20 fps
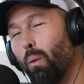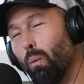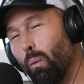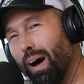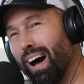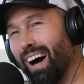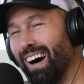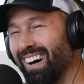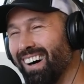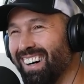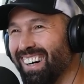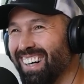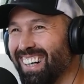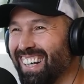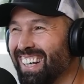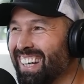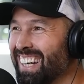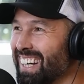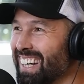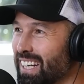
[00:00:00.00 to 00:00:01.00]

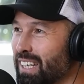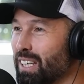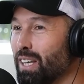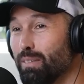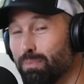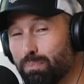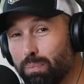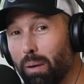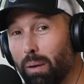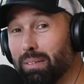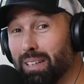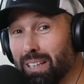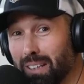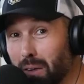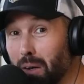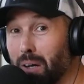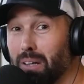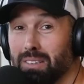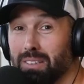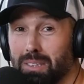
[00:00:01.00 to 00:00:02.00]
Well, you've probably
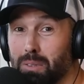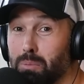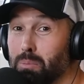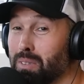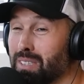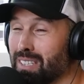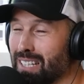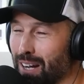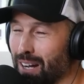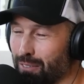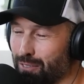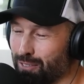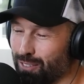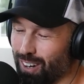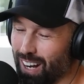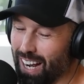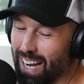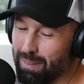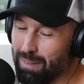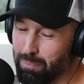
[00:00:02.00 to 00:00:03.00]
learned some stuff,
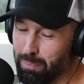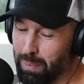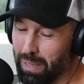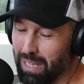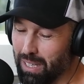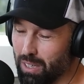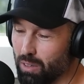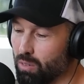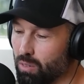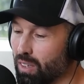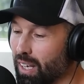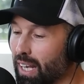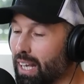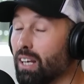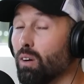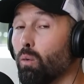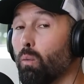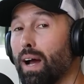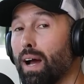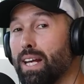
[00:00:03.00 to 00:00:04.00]
right? But you need
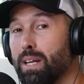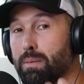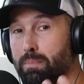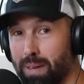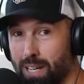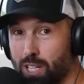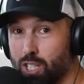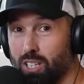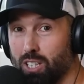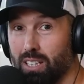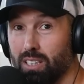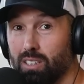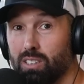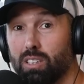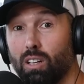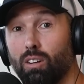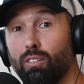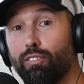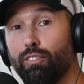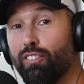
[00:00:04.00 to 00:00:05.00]
a way to measure this.
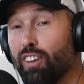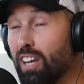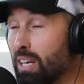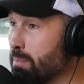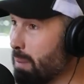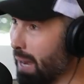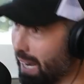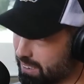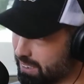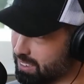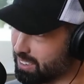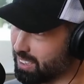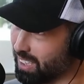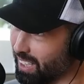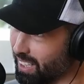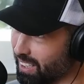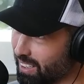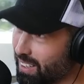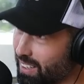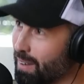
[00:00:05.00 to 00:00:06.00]
So feedback's
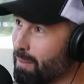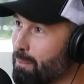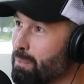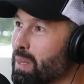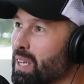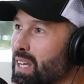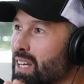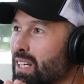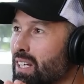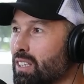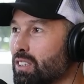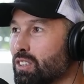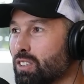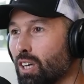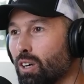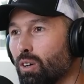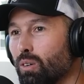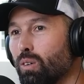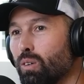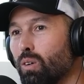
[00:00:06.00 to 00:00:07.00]
key.
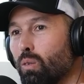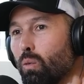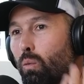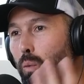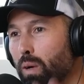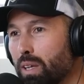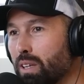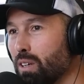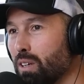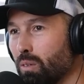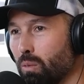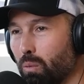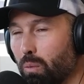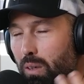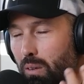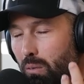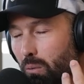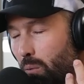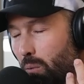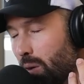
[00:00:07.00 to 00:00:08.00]
So with your
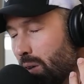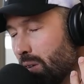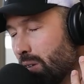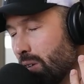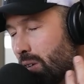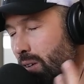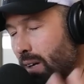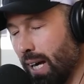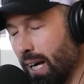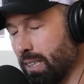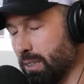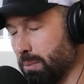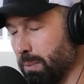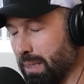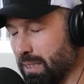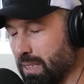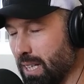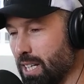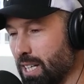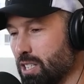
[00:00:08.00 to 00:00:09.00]

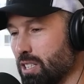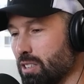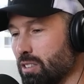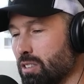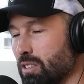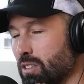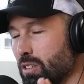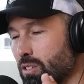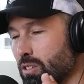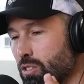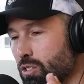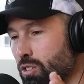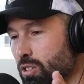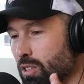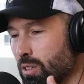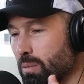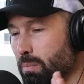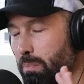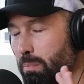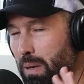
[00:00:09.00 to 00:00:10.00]
expectations, you
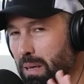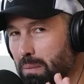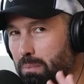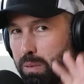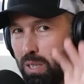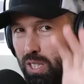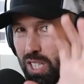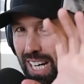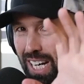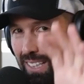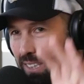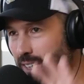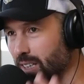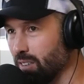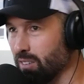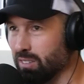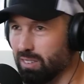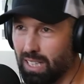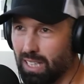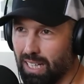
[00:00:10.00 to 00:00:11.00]
shouldn't be projecting
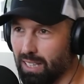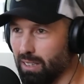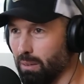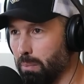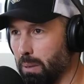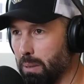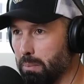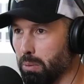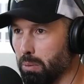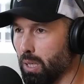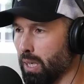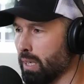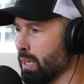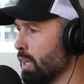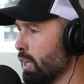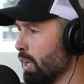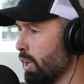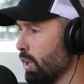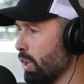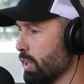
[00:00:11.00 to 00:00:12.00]
onto other people like,
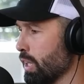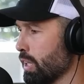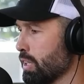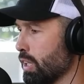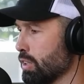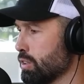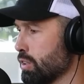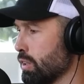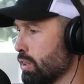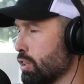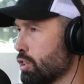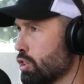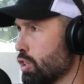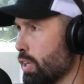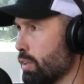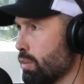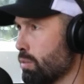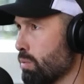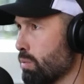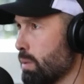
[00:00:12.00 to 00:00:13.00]
oh, that guy's only
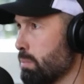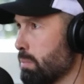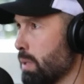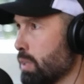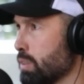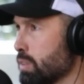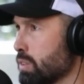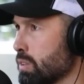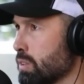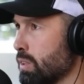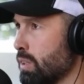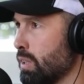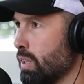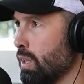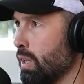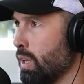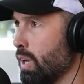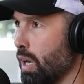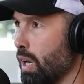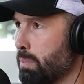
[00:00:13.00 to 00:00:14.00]
trained 3 months.
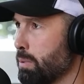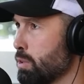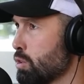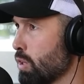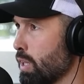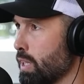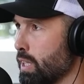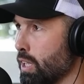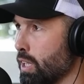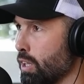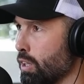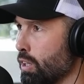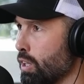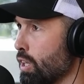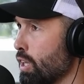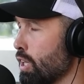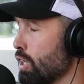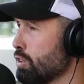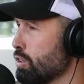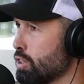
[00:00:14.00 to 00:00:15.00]
I've been training a
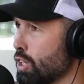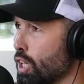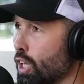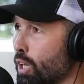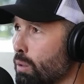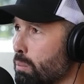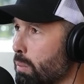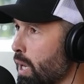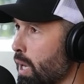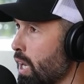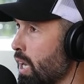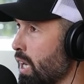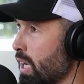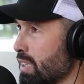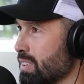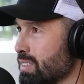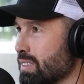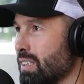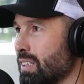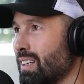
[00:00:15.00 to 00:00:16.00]
year. He's kicking my
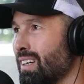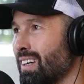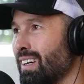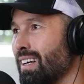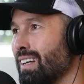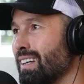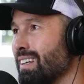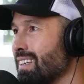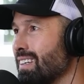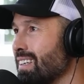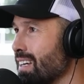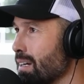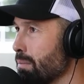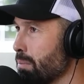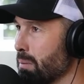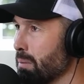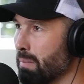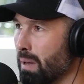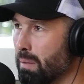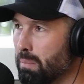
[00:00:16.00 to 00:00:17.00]
ass. Yeah,
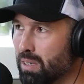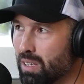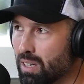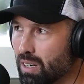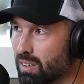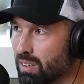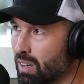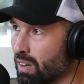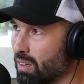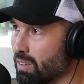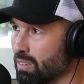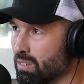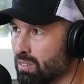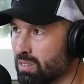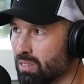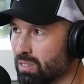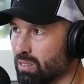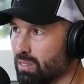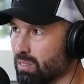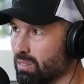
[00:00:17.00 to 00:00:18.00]
but maybe you don't know the
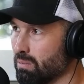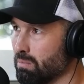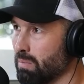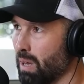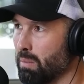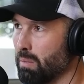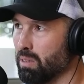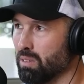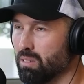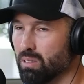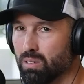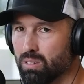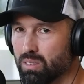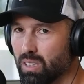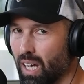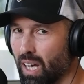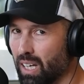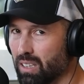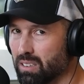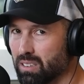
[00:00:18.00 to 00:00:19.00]
dude. Maybe dude's
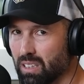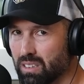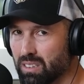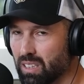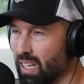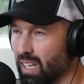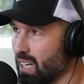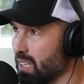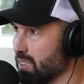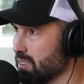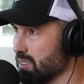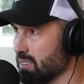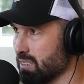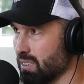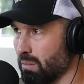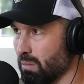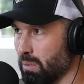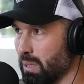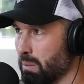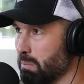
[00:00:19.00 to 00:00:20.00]
ex-SAS or
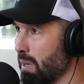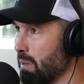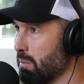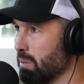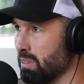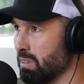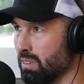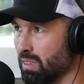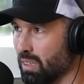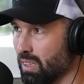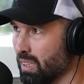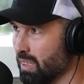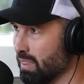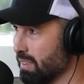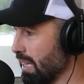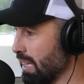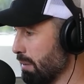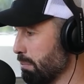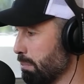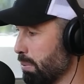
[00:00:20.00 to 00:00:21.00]
something. Like, maybe
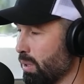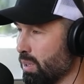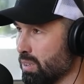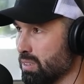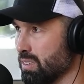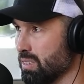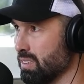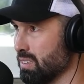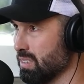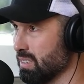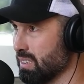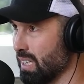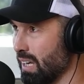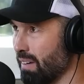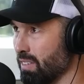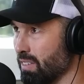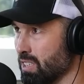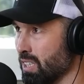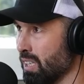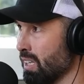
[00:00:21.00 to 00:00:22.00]
that person is a
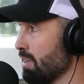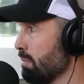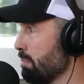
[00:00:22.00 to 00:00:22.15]
savage.